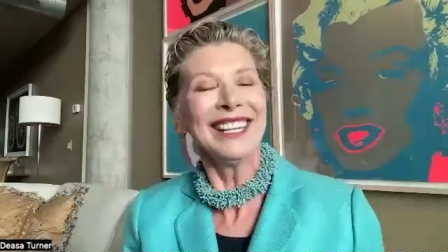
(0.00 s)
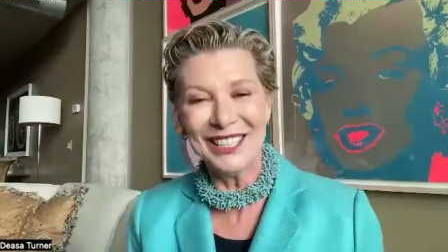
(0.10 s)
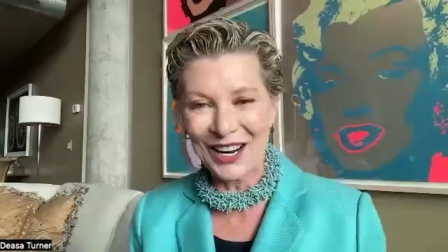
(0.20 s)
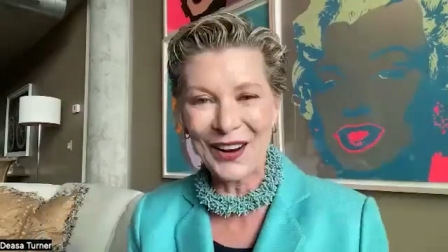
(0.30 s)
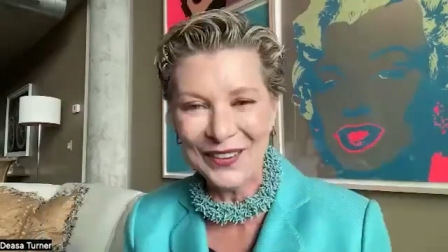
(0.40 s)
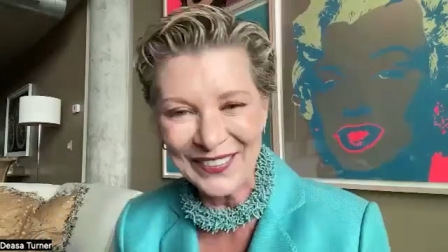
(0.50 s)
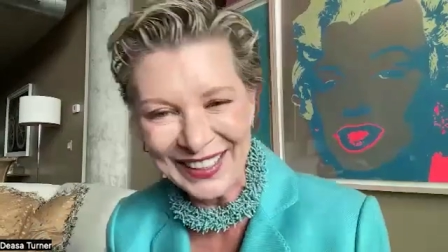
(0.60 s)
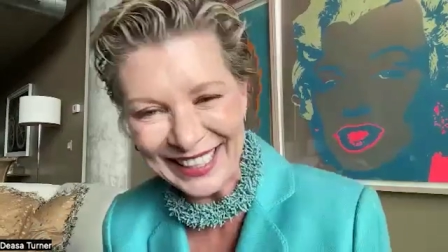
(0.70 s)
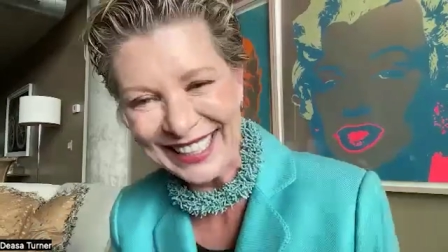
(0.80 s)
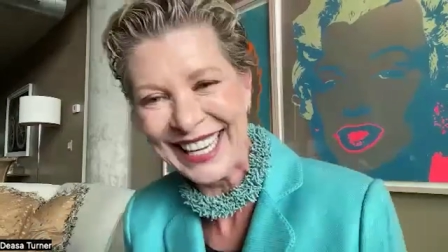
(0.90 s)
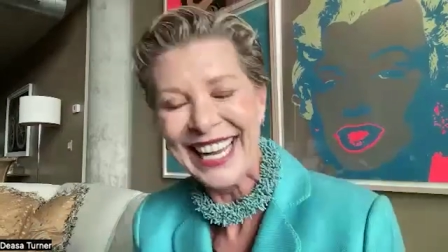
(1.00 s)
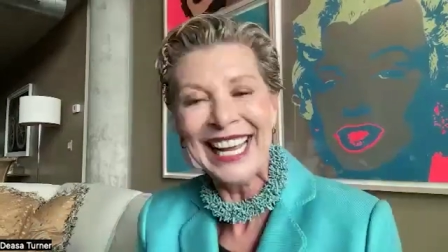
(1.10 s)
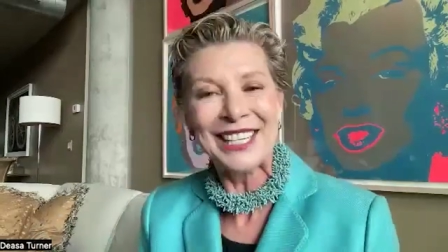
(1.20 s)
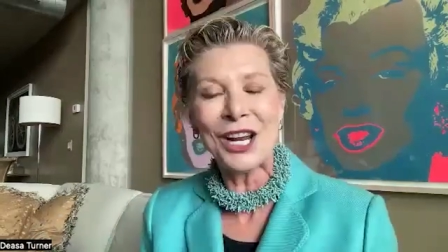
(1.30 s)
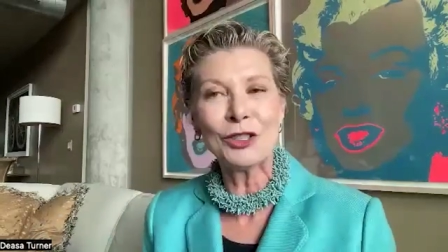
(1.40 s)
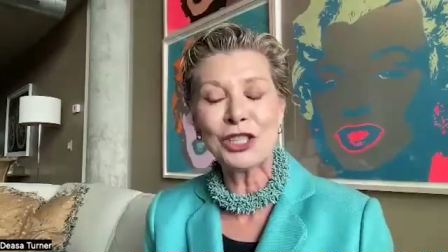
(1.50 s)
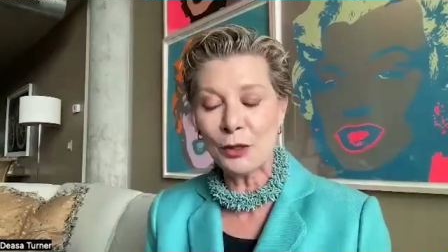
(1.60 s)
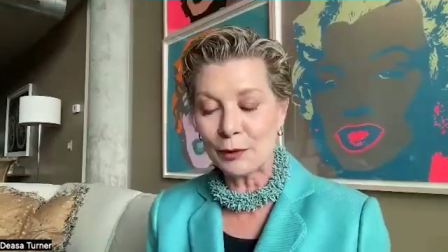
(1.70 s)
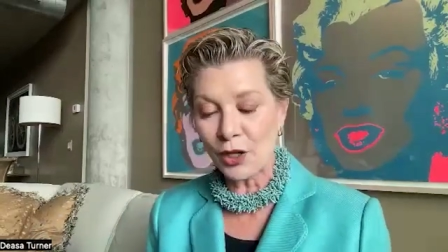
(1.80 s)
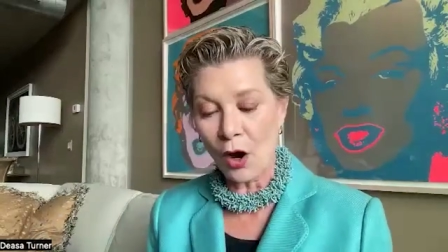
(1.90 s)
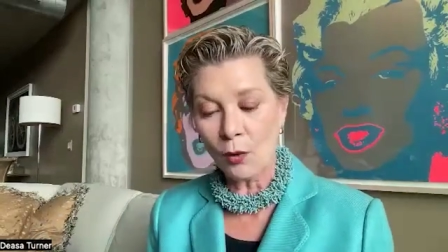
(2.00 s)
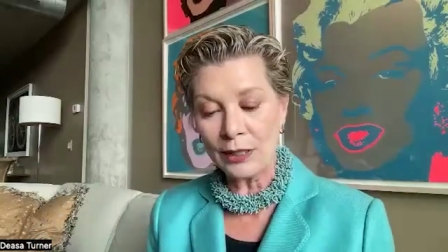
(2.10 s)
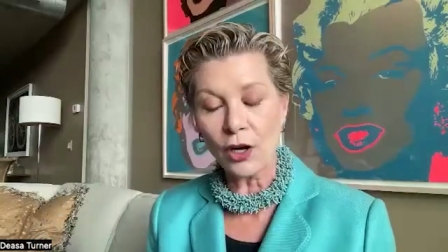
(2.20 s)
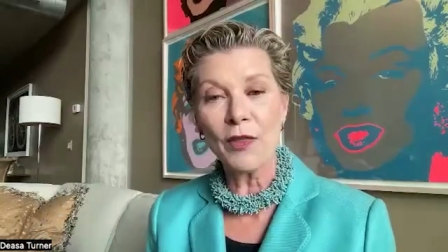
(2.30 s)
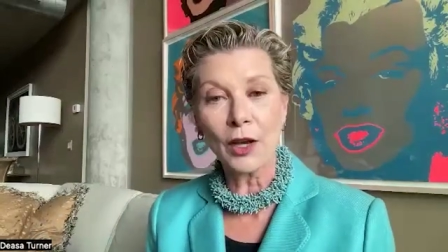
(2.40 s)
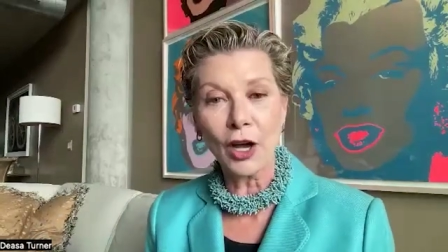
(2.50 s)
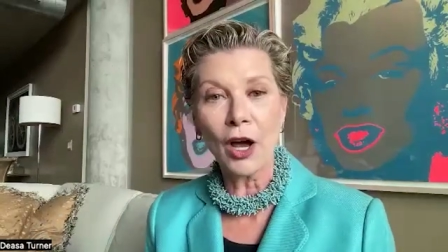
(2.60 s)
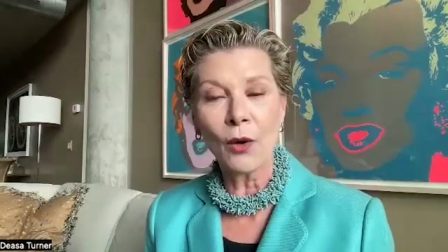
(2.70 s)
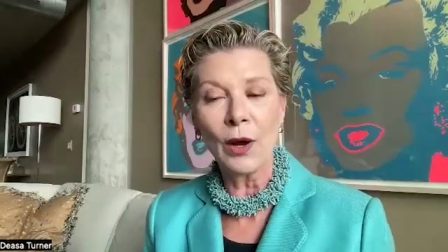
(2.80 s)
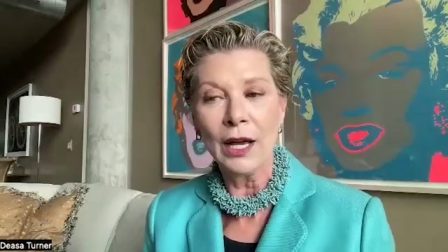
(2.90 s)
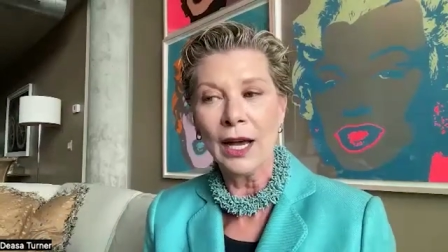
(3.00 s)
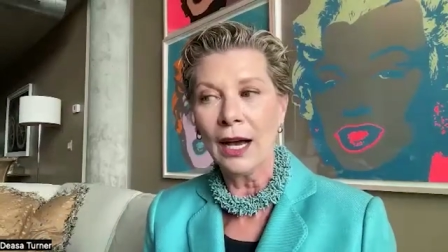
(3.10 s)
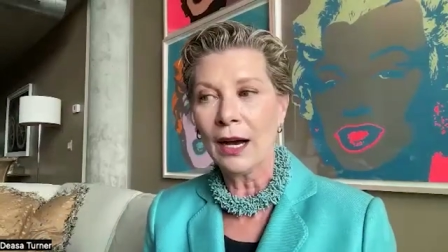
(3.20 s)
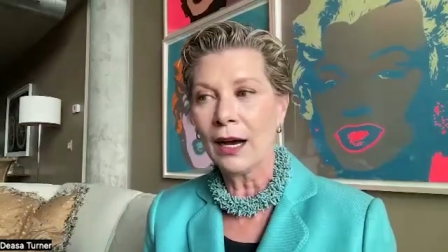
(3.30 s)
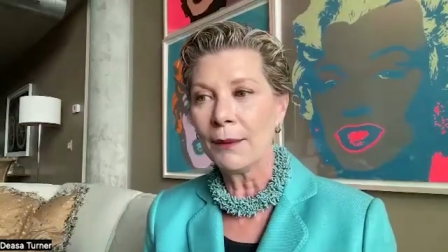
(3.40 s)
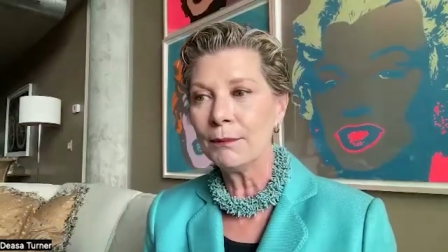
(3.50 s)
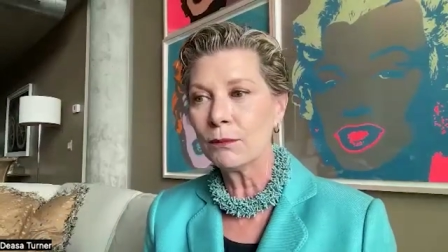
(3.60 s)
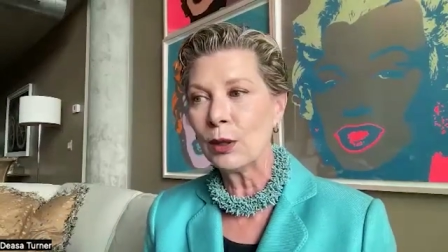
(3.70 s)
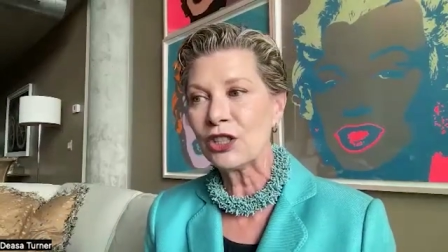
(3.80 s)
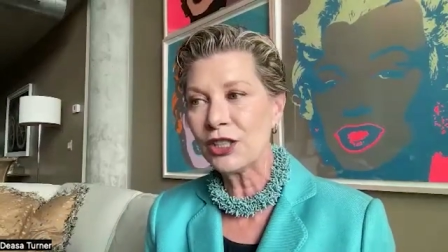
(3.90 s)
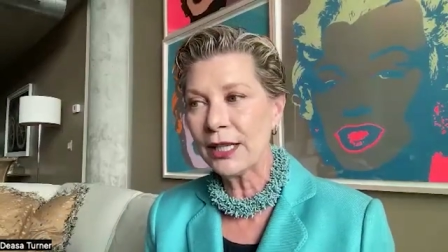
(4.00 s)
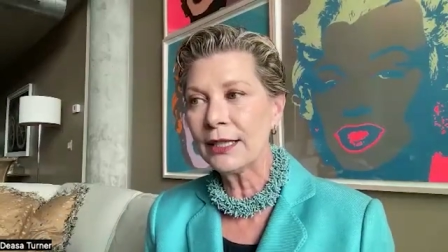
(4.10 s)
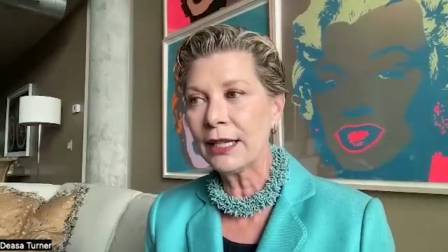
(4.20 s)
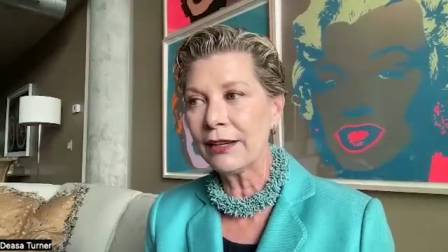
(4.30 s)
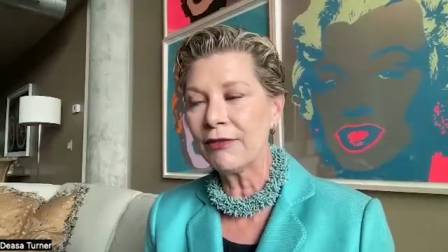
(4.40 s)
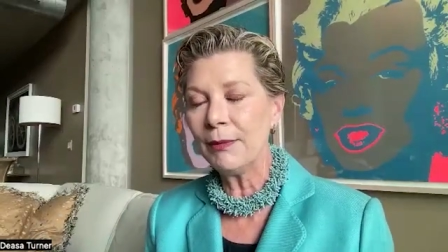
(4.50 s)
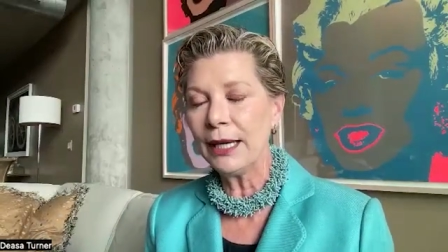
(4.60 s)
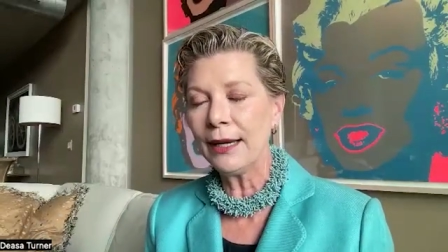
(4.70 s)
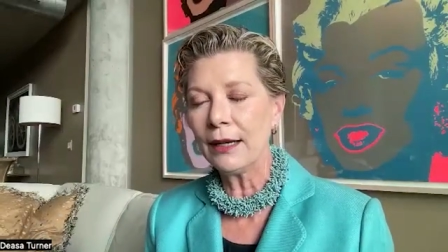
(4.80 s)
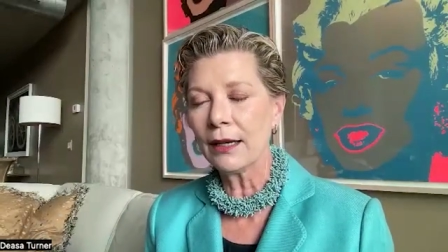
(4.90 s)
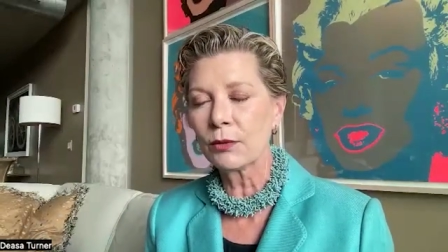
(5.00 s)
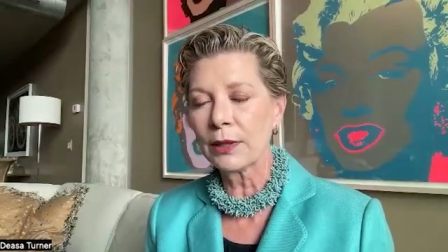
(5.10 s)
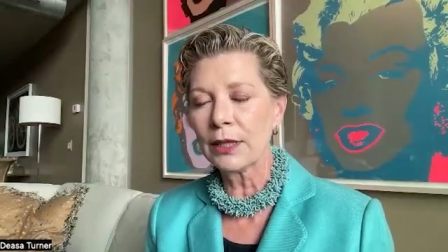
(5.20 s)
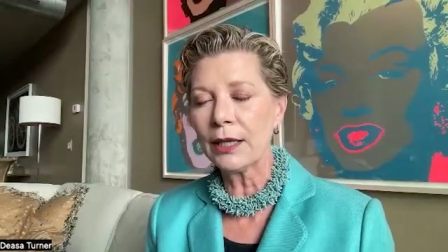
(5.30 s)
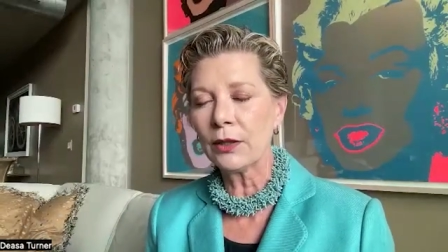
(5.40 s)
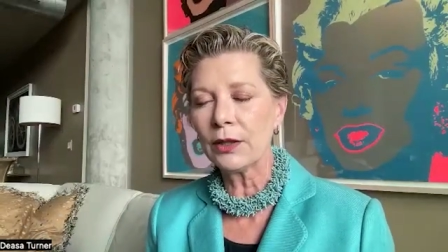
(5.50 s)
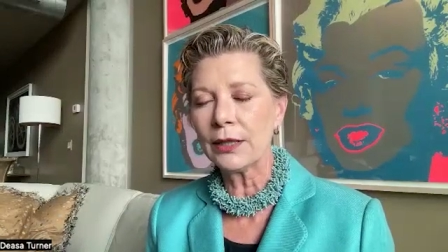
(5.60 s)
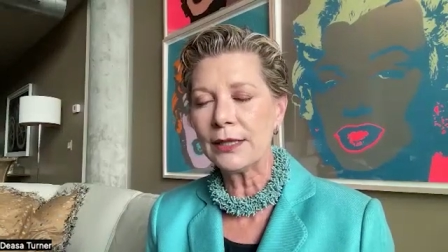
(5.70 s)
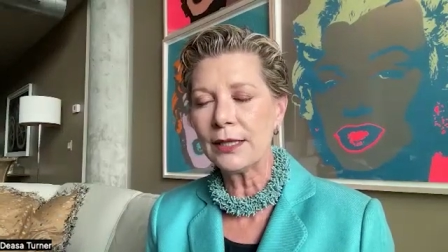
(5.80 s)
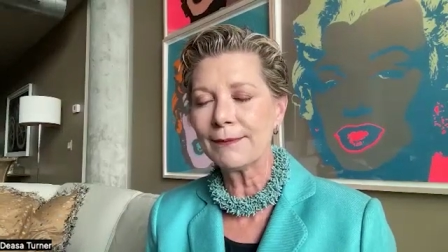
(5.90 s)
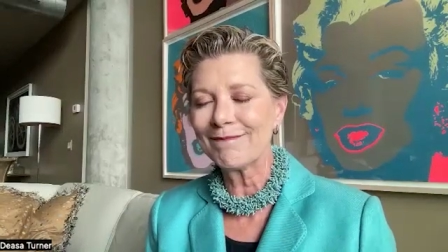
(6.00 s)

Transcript: You know, no, she was always on the go, um, which did give me a really good